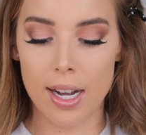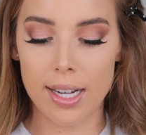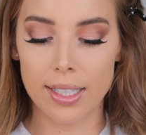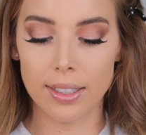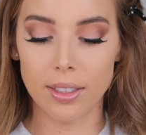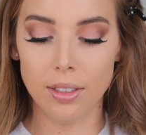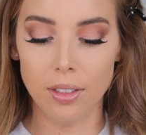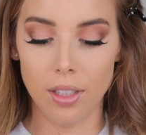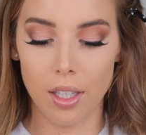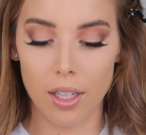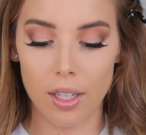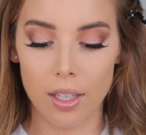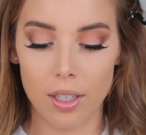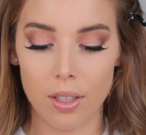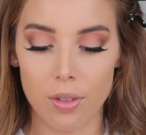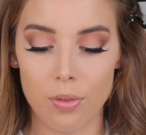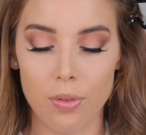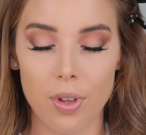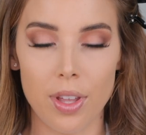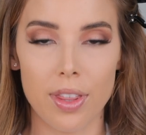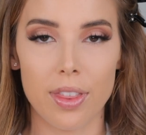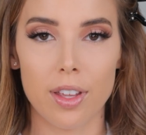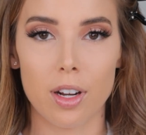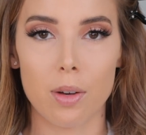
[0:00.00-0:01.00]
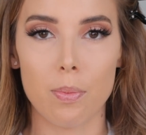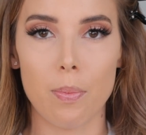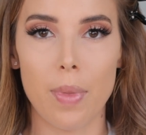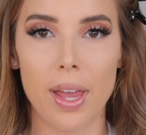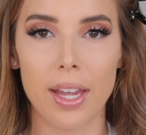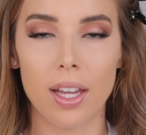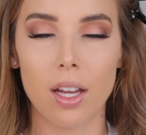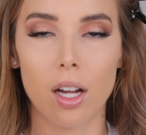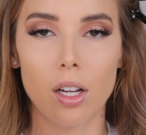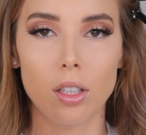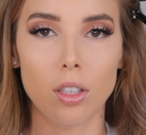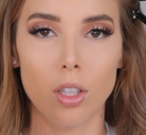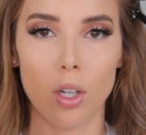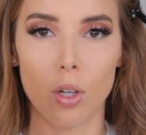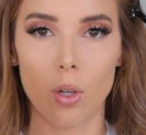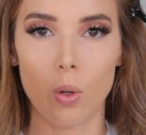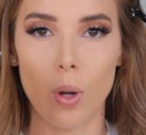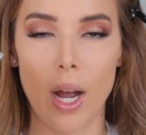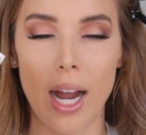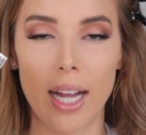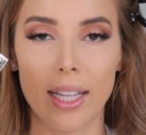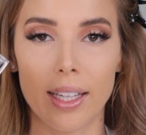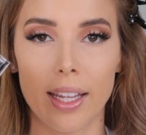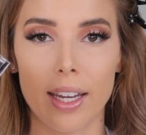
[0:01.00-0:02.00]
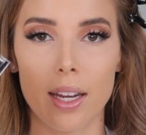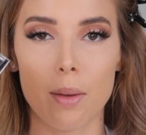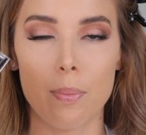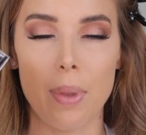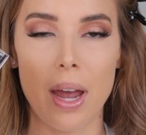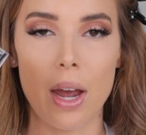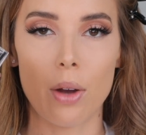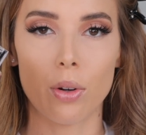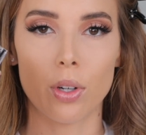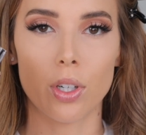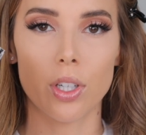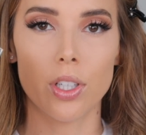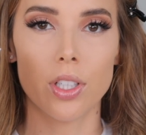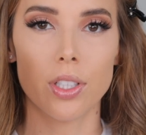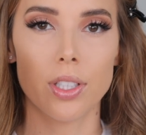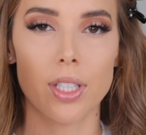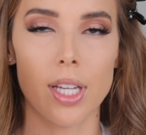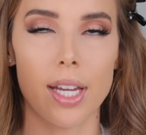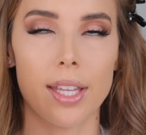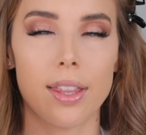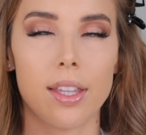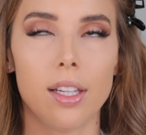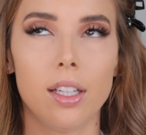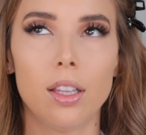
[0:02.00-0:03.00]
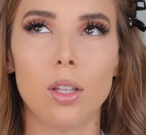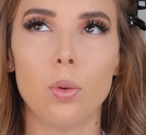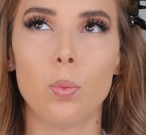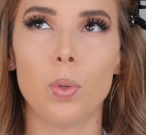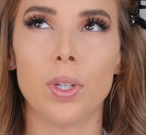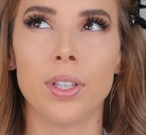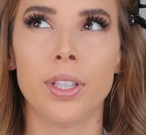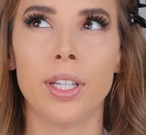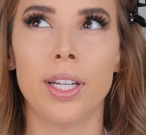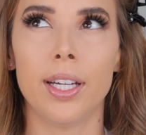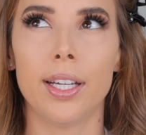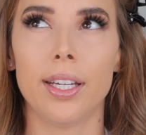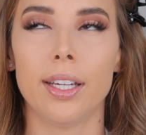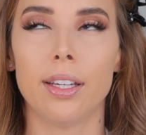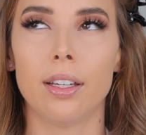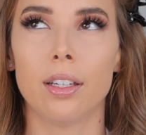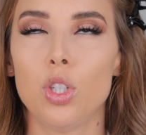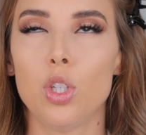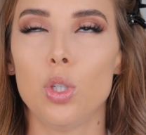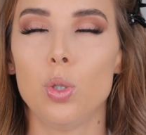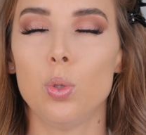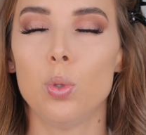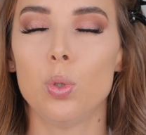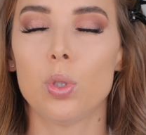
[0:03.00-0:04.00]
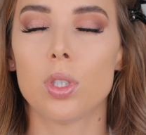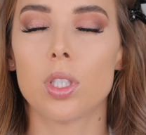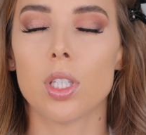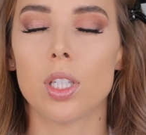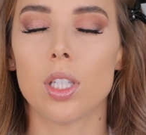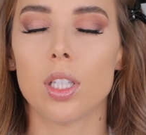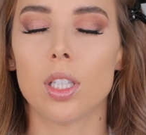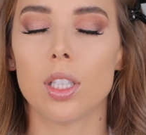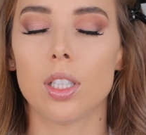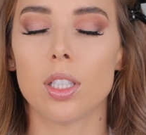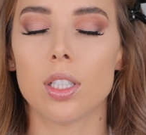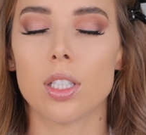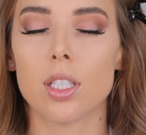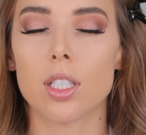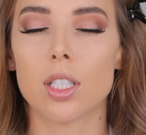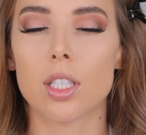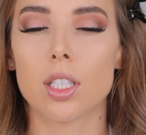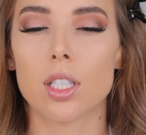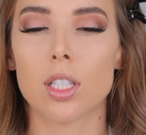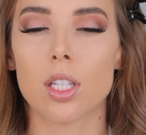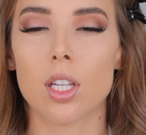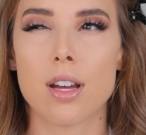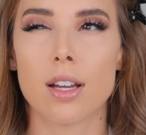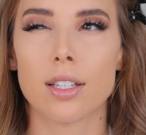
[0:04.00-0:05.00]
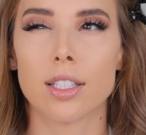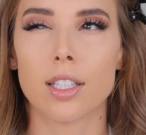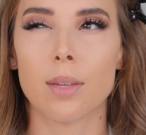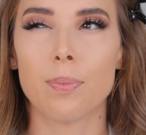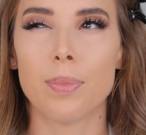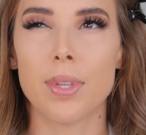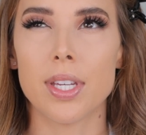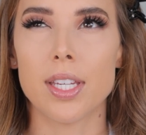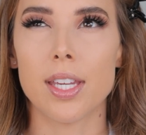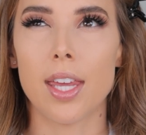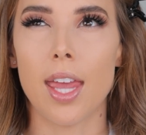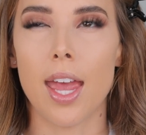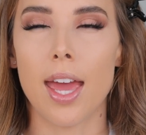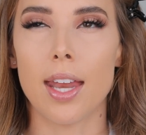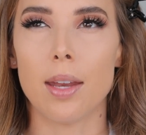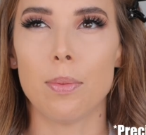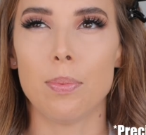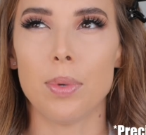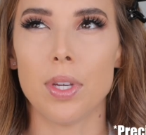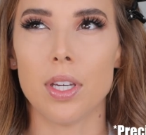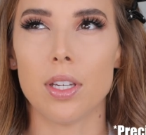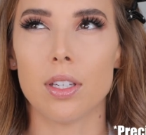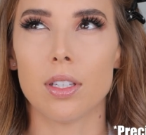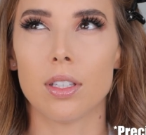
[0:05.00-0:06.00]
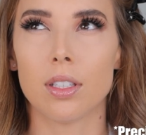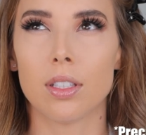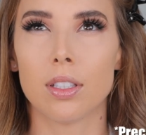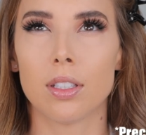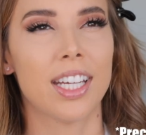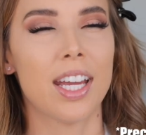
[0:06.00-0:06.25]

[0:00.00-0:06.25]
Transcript: I love their Mega Glow highlighting powders. I think the one that I use is something Canopy.